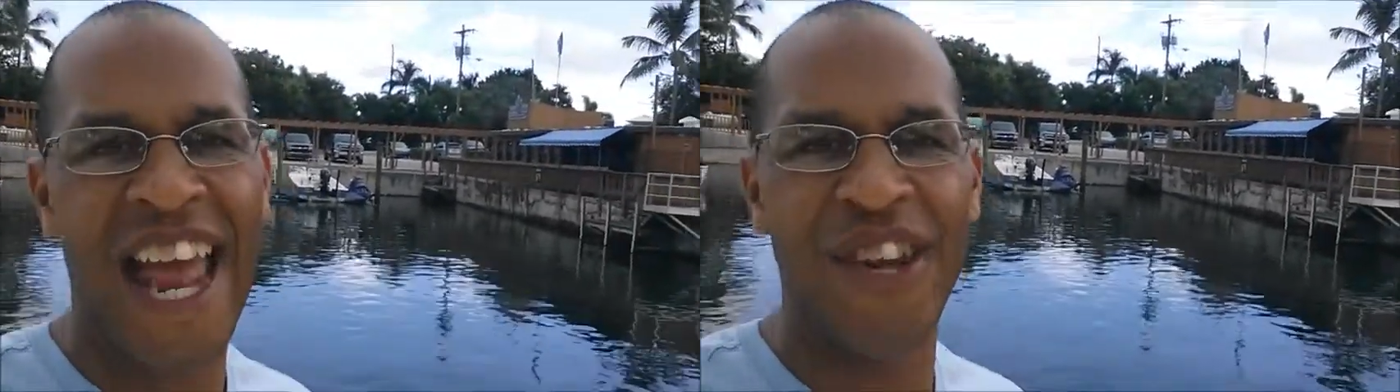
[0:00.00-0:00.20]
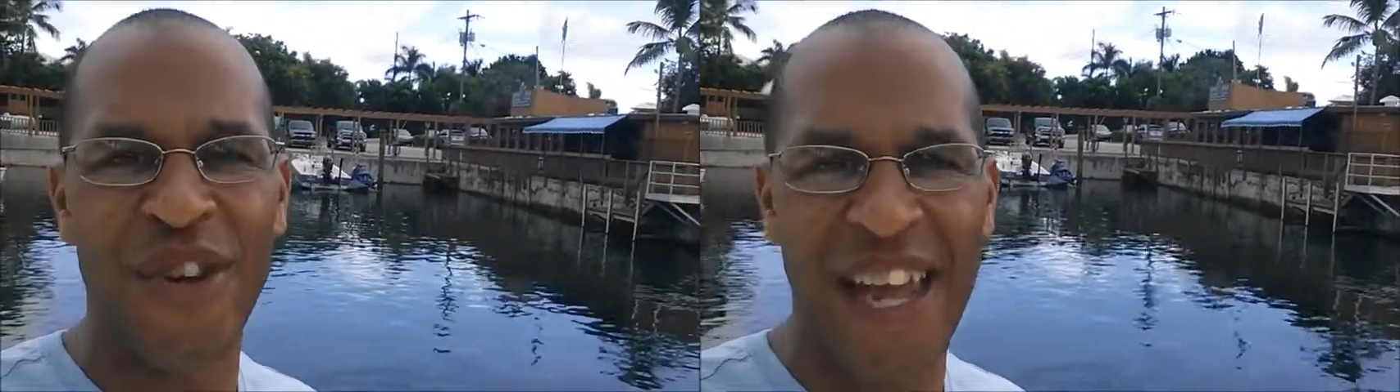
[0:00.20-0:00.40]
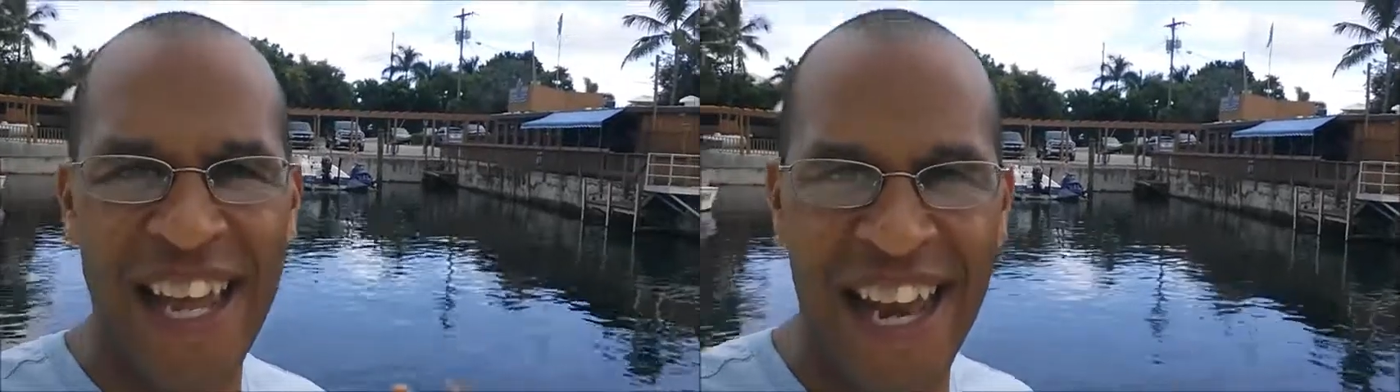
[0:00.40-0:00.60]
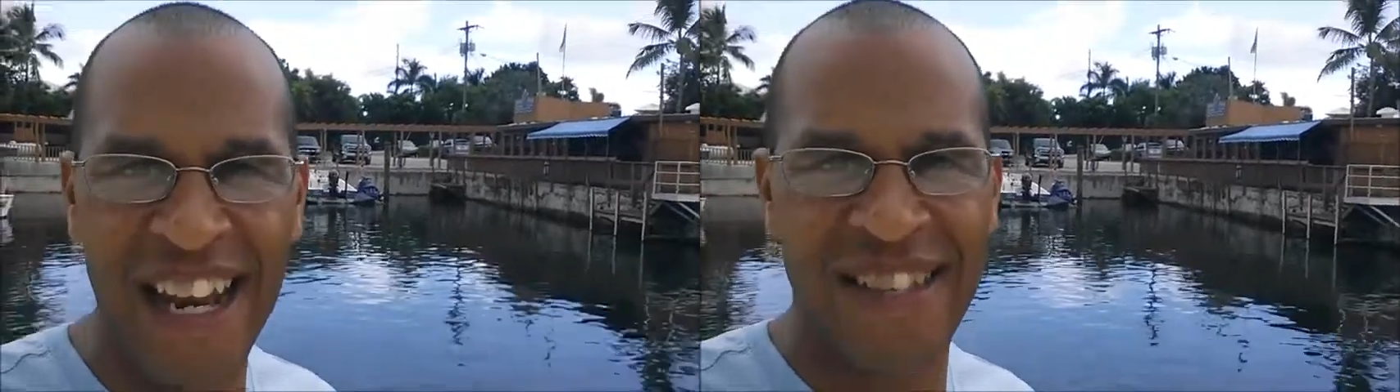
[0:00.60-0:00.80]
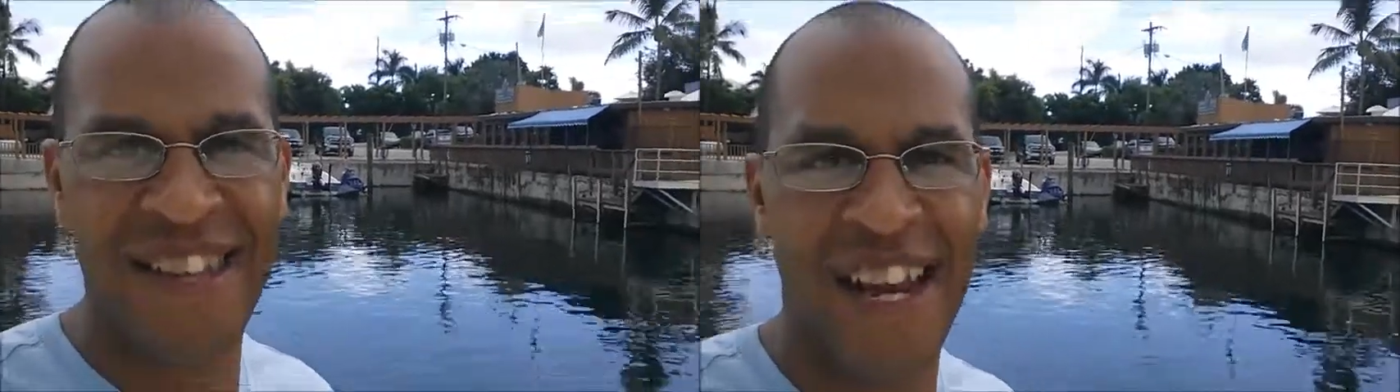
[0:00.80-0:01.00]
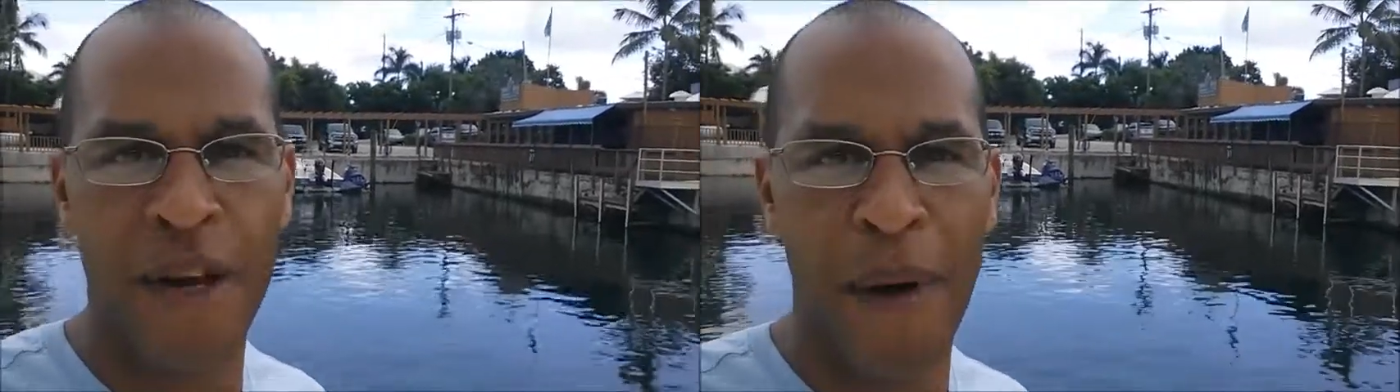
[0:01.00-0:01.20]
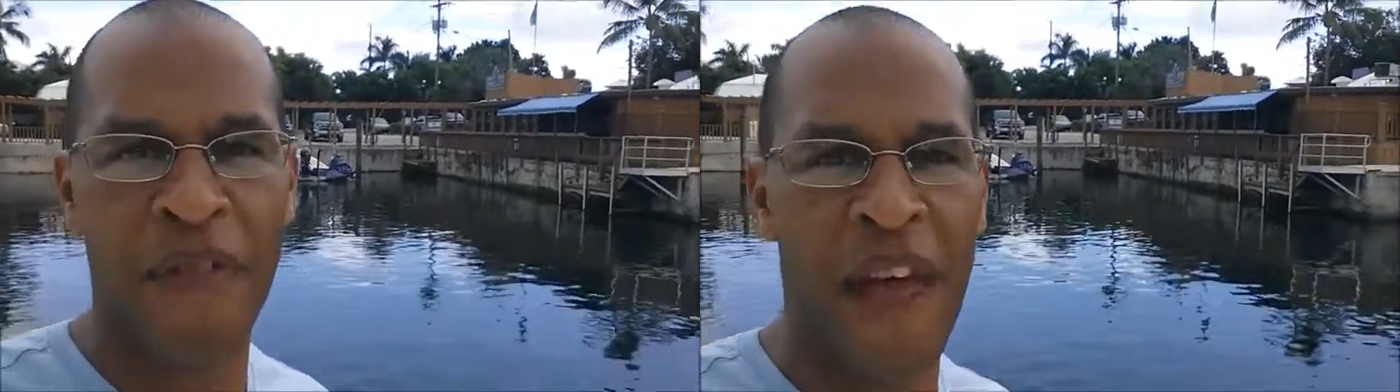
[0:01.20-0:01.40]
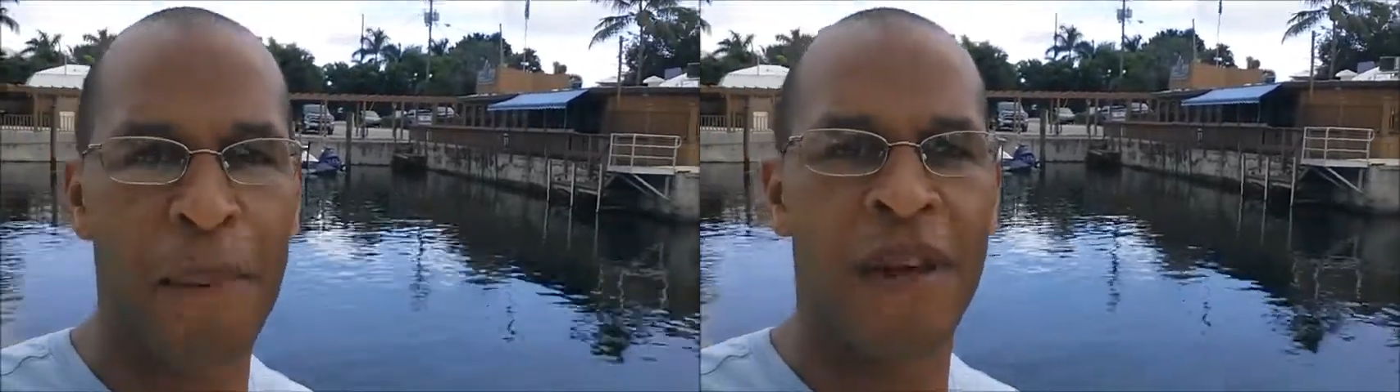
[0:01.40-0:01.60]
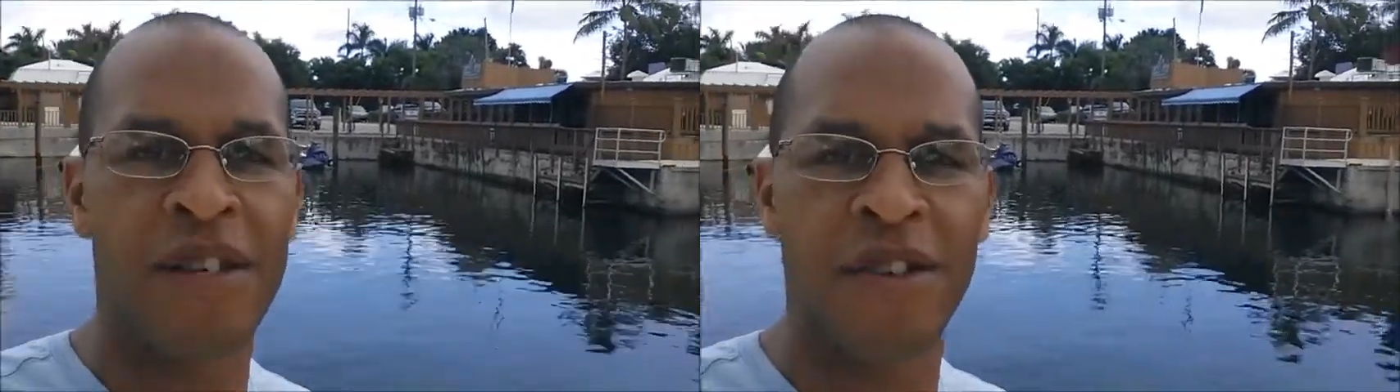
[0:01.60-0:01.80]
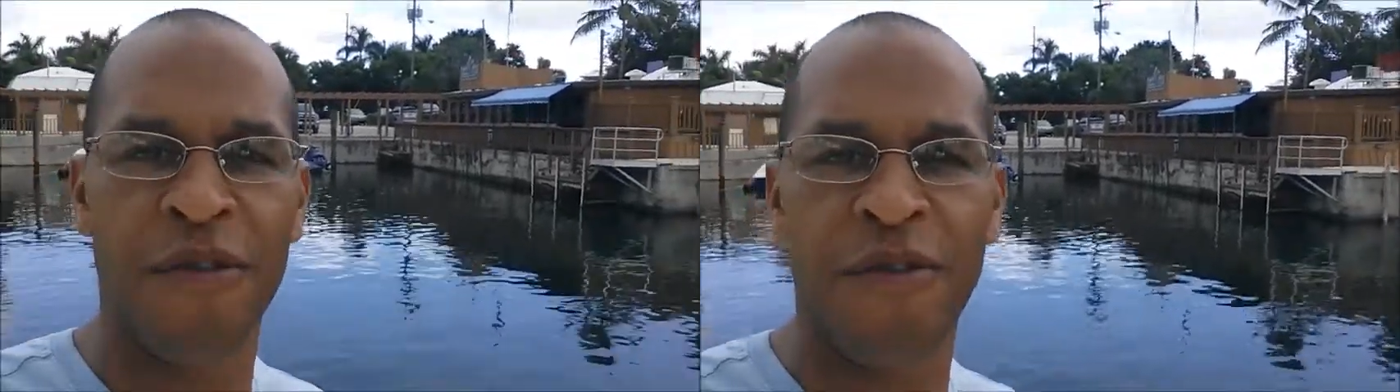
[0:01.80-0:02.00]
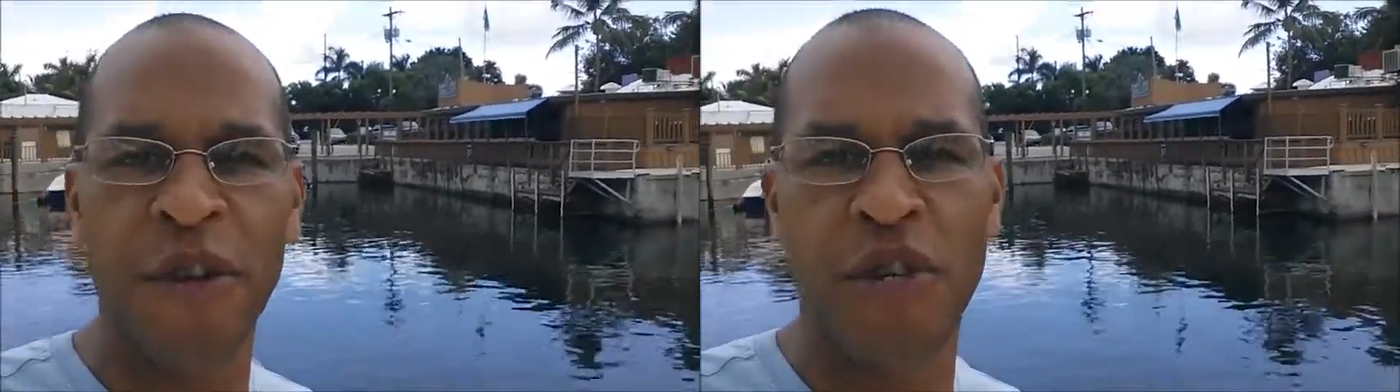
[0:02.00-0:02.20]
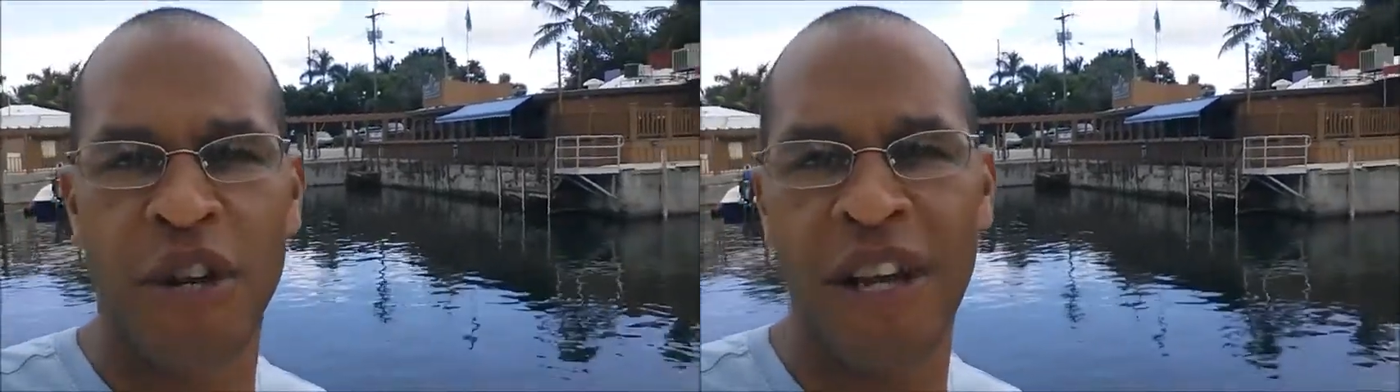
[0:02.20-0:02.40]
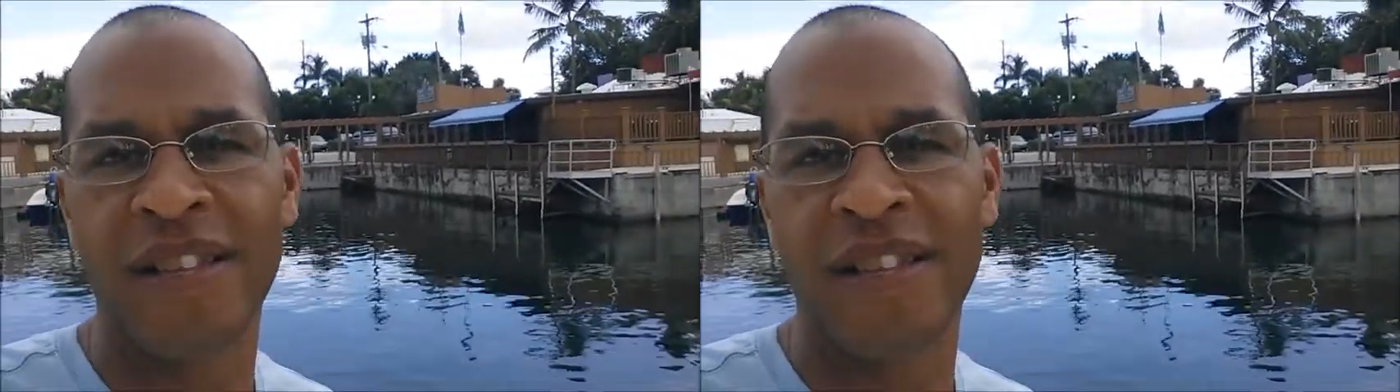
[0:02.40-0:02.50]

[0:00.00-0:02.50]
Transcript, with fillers: and you can get excited about that because your future